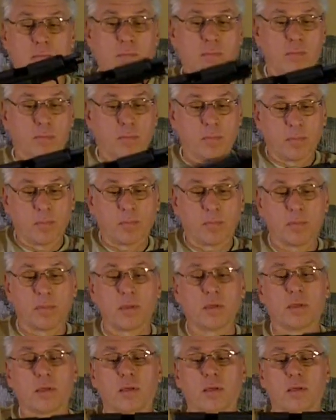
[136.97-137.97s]

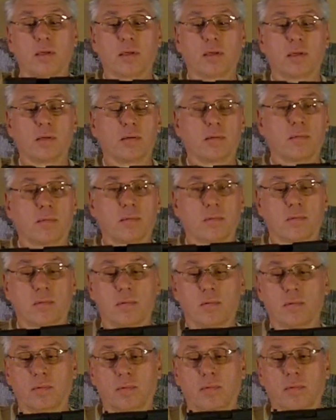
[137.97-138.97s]

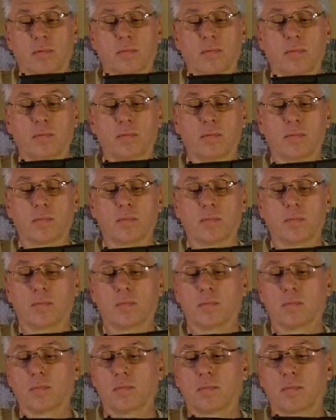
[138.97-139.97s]

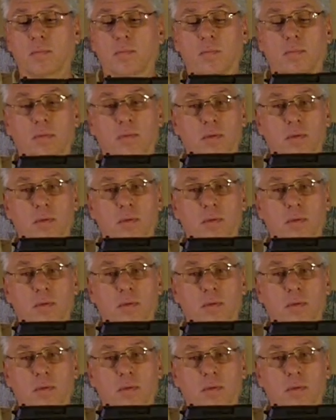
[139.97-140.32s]
Nothing is said.